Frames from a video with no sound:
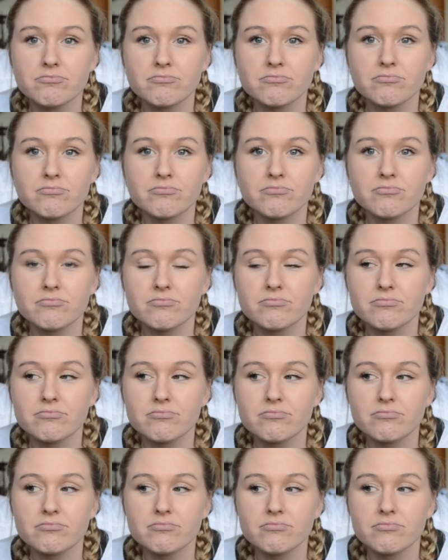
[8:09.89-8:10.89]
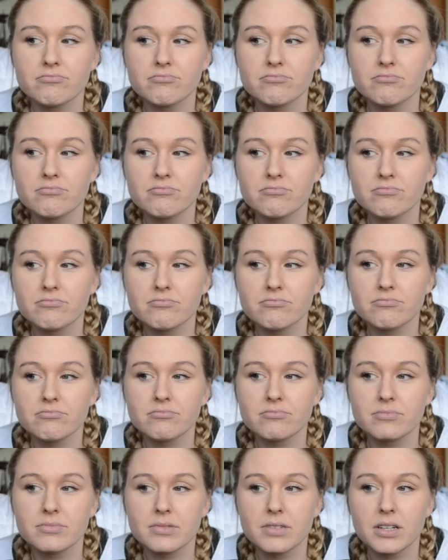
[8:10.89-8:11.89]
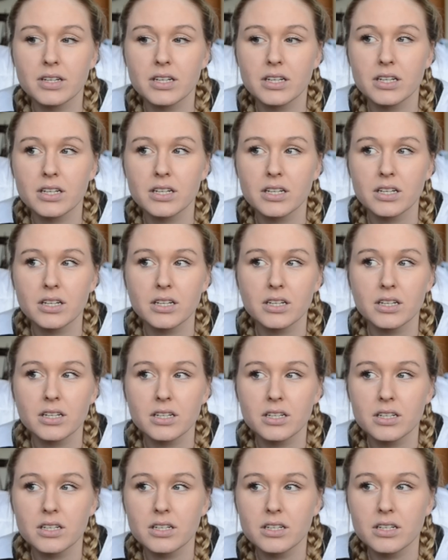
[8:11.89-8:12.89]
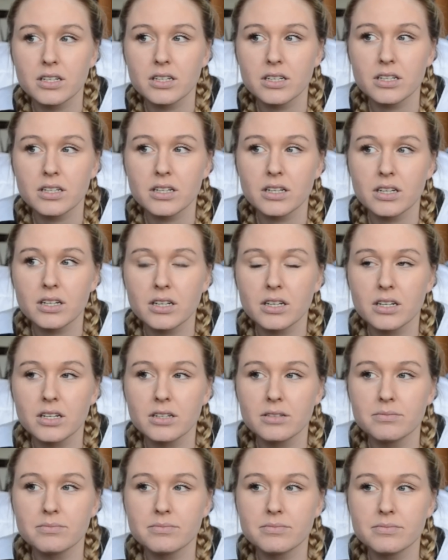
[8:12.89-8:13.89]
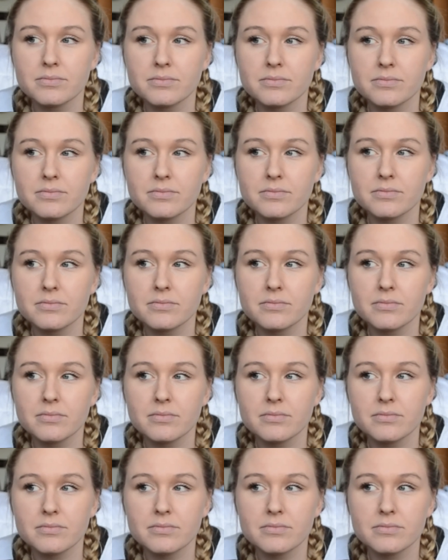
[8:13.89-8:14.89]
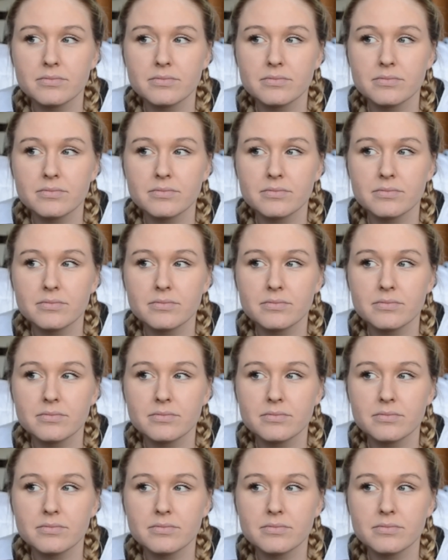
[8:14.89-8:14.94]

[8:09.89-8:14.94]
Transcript: Nothing is said.